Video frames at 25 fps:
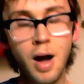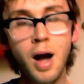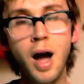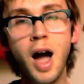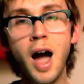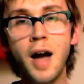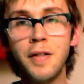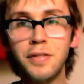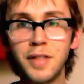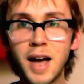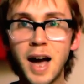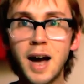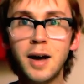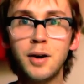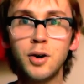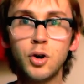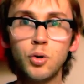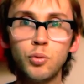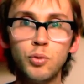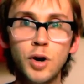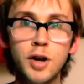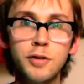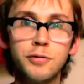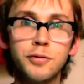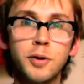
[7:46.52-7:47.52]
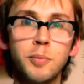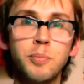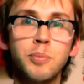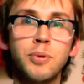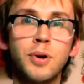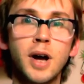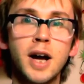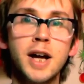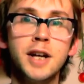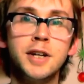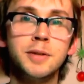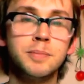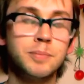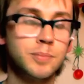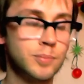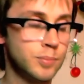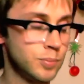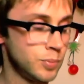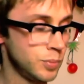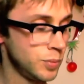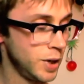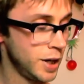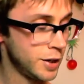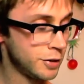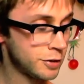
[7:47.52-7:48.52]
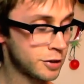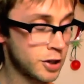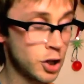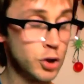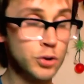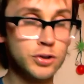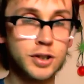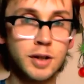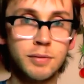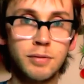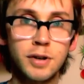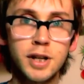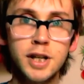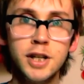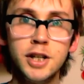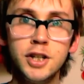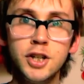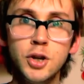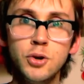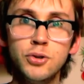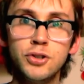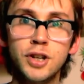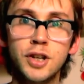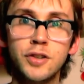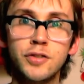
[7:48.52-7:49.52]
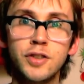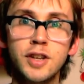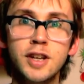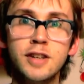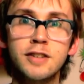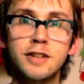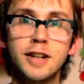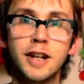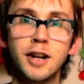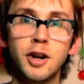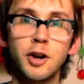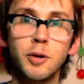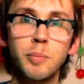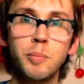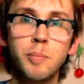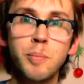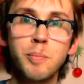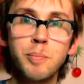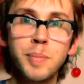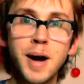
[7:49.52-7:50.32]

And that riff played exclusively using these little